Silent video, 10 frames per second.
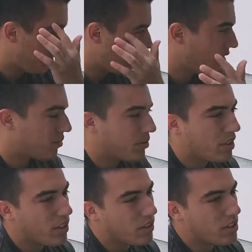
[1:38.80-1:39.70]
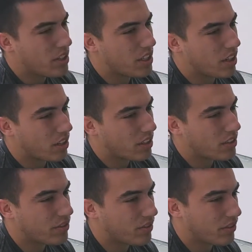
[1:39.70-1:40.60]
because when you go to the
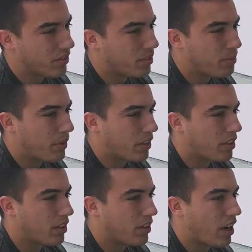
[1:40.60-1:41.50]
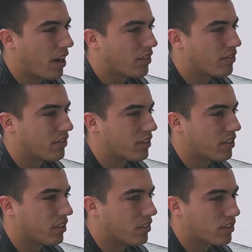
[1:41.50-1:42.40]
doctors for football, you're out for
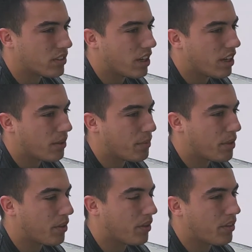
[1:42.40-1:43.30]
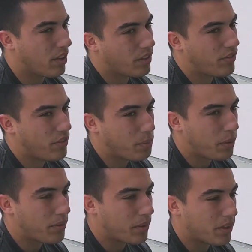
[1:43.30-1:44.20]
a long time, and us
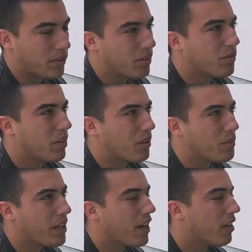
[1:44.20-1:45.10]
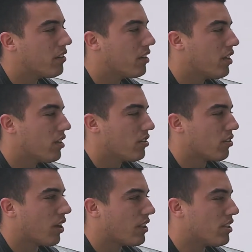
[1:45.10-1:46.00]
football players, we don't want to be out.
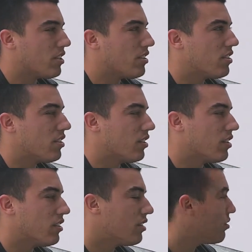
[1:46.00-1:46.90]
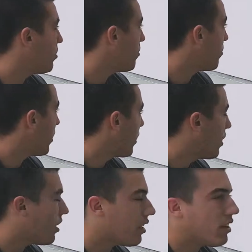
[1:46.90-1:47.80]
So I just listened to what
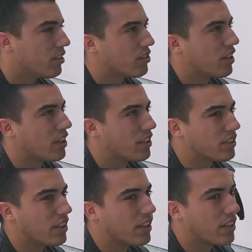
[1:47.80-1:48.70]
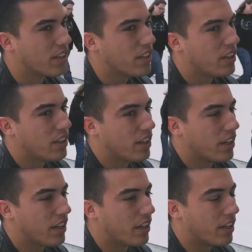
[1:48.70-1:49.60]
my trainer said,
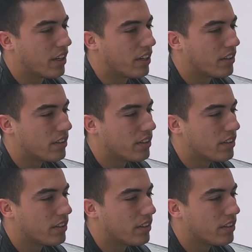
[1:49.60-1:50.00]
and